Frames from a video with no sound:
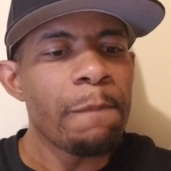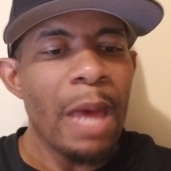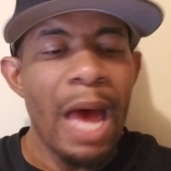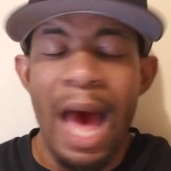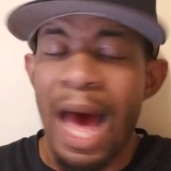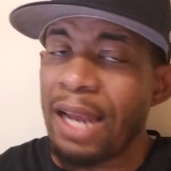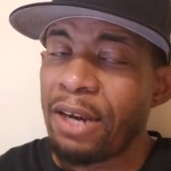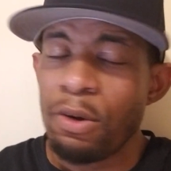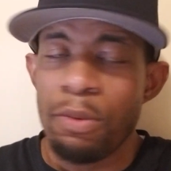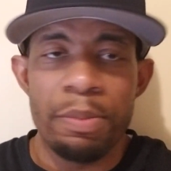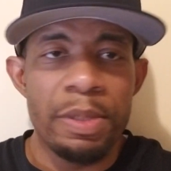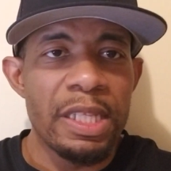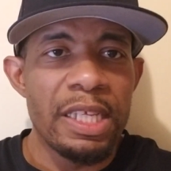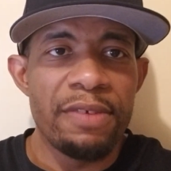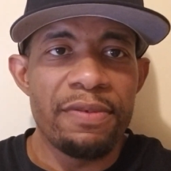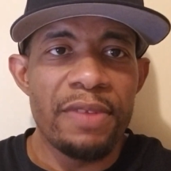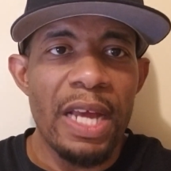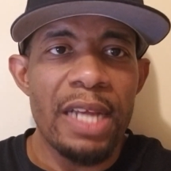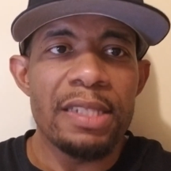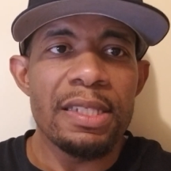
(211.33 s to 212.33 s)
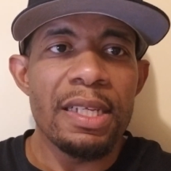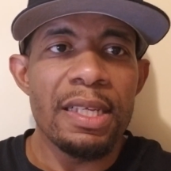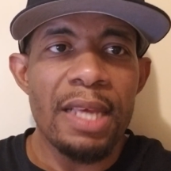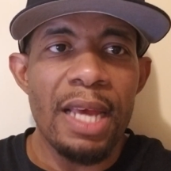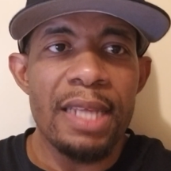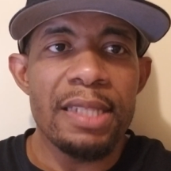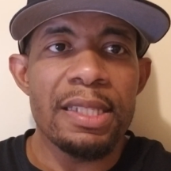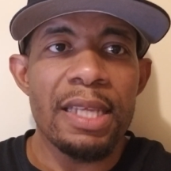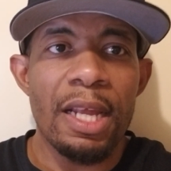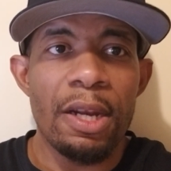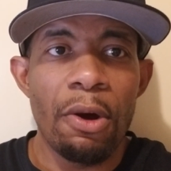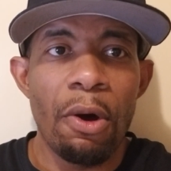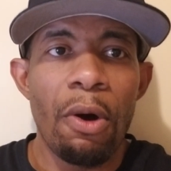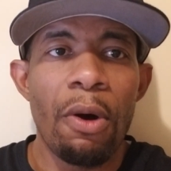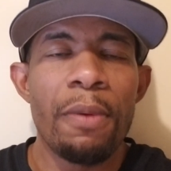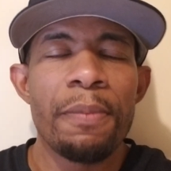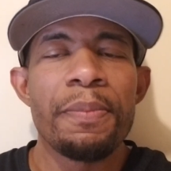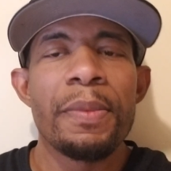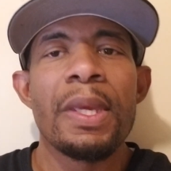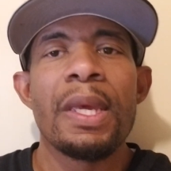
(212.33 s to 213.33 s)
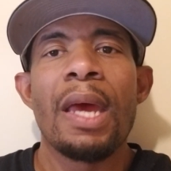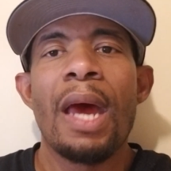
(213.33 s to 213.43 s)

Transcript: I don't believe that's the case at all.